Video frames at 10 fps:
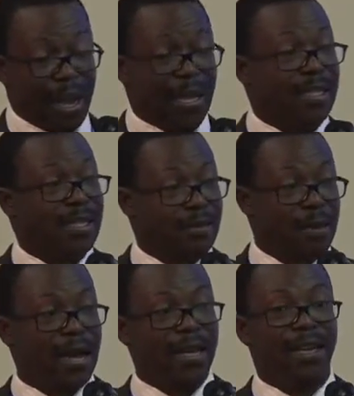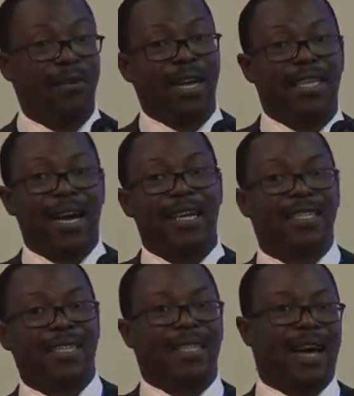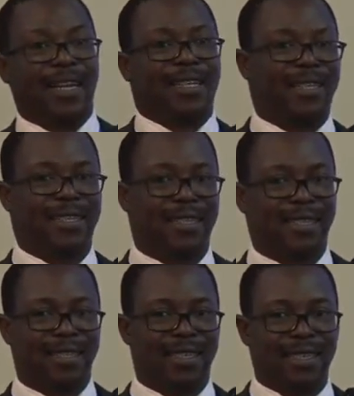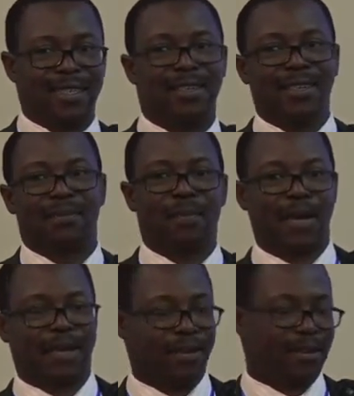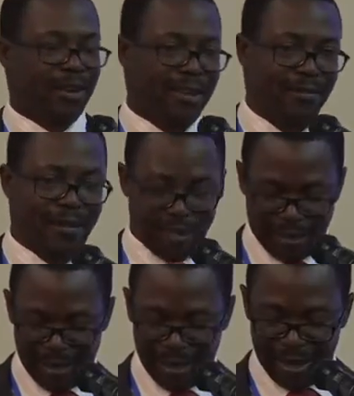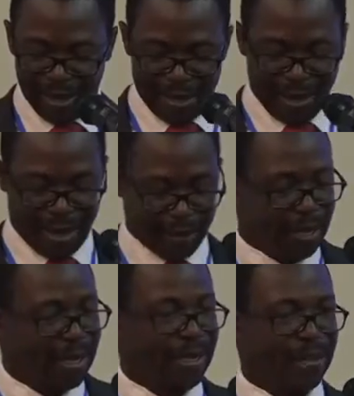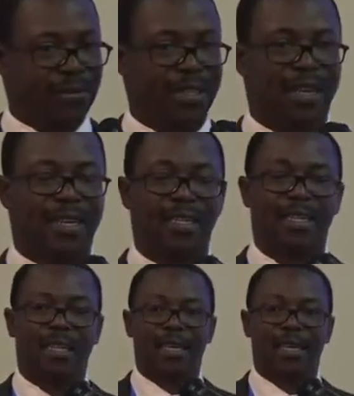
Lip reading: As a spy, you won't answer that. He's still a spy. All right, fine. We can live with that.